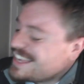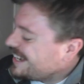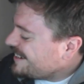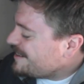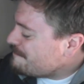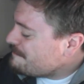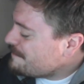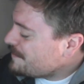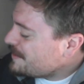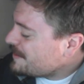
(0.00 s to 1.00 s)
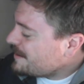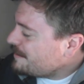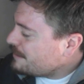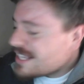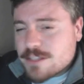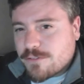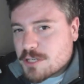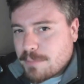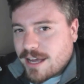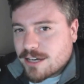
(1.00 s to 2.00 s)
But that's the
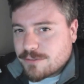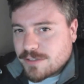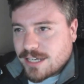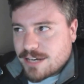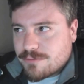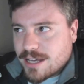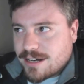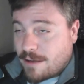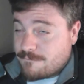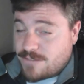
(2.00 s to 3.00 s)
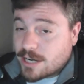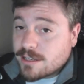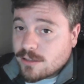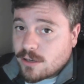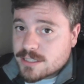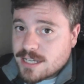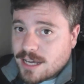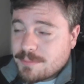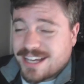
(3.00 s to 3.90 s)
first biography I've read in a very long time.